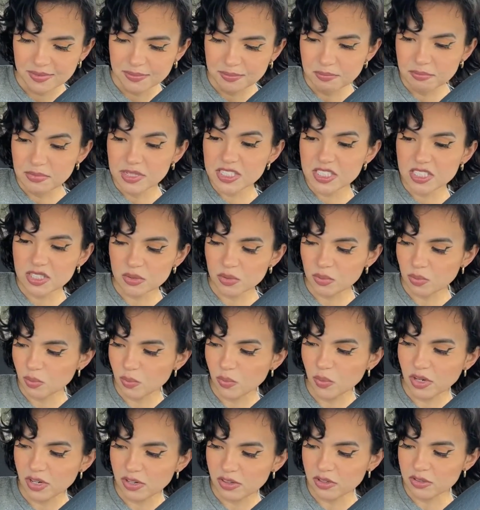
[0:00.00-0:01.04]
miss
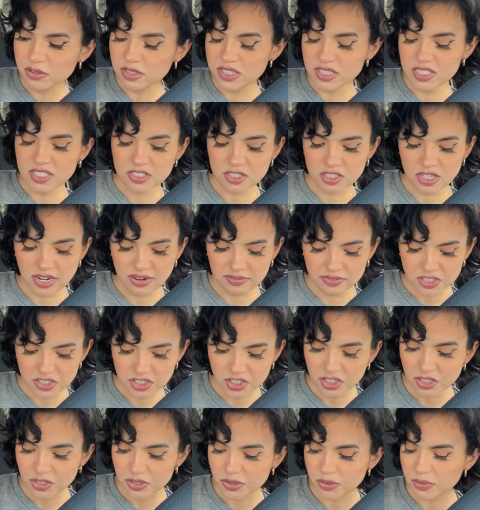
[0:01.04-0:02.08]
one of those things you have to
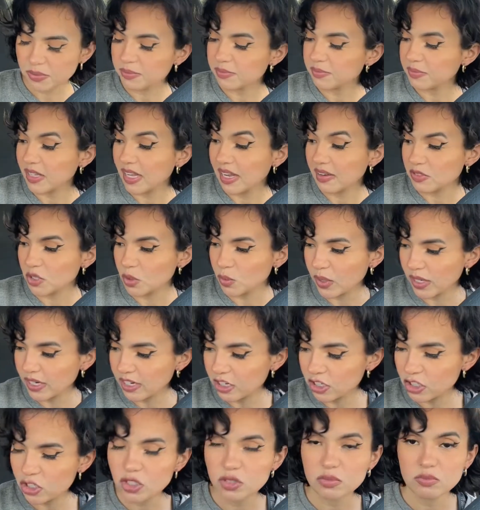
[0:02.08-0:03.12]
do, you have to wait
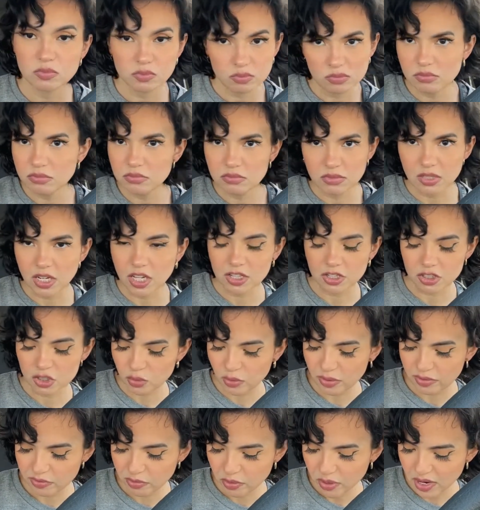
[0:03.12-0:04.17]
another
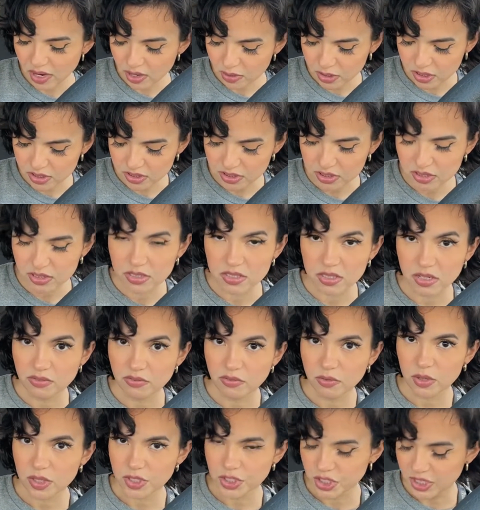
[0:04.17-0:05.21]
24 hours. It's
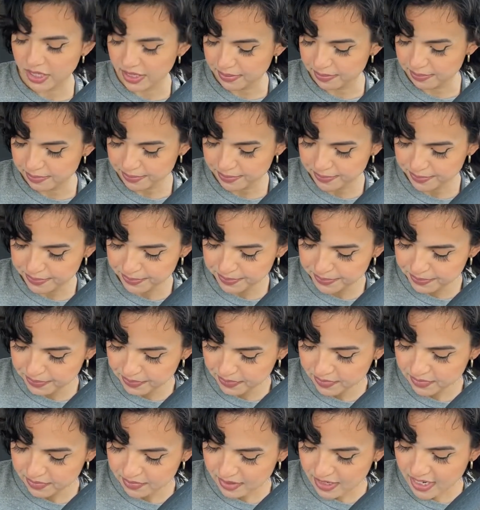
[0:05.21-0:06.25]
unfortunate.
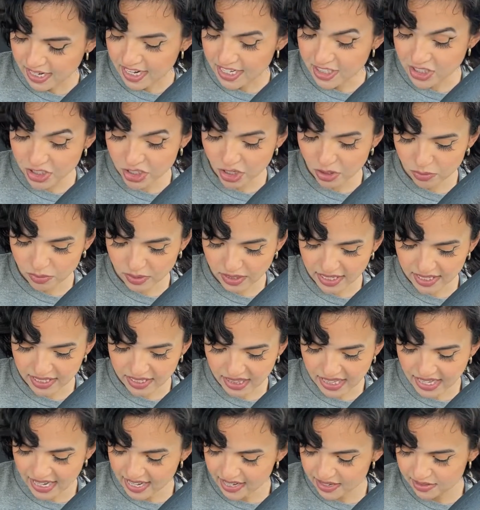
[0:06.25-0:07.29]
I don't like
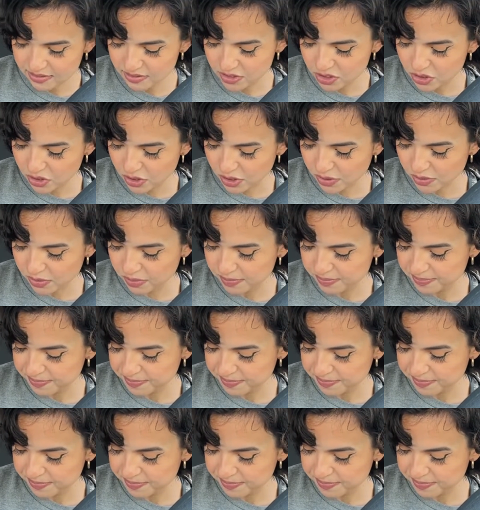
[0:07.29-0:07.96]
that, so.